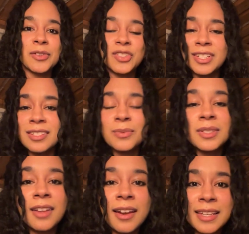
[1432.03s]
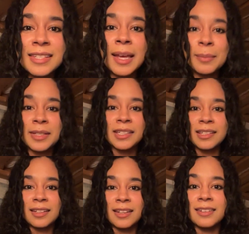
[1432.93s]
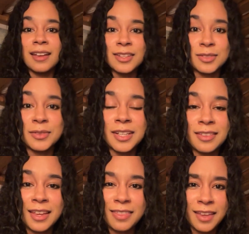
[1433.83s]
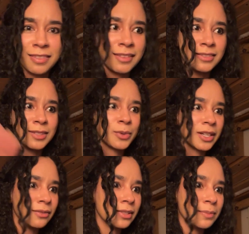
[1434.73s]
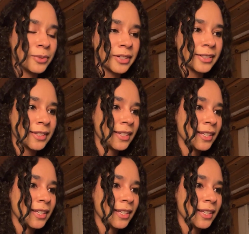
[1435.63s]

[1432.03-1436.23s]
Jesus was not accepted in Nazareth. I think that's where he was born.